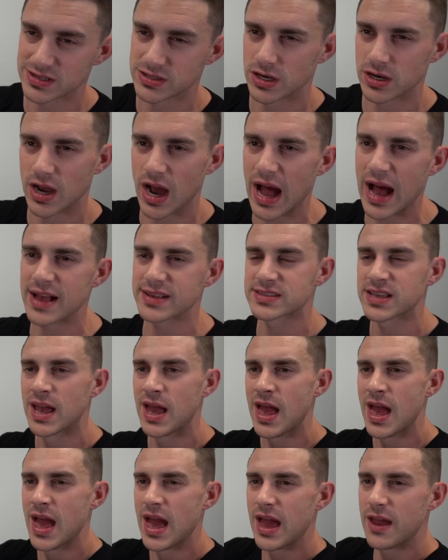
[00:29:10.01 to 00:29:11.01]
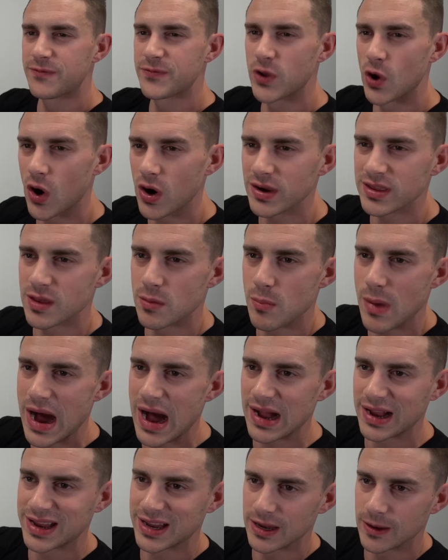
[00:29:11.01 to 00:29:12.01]
So guys, if you're in the
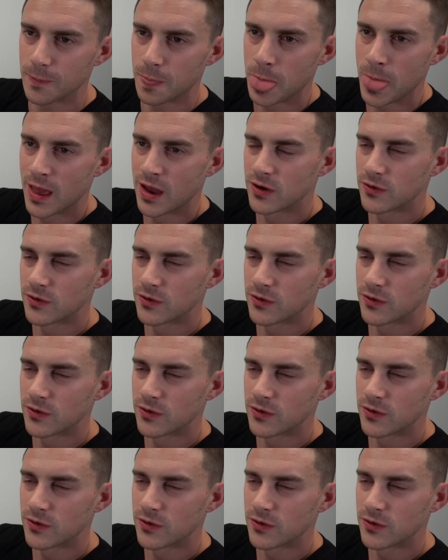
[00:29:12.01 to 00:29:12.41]
market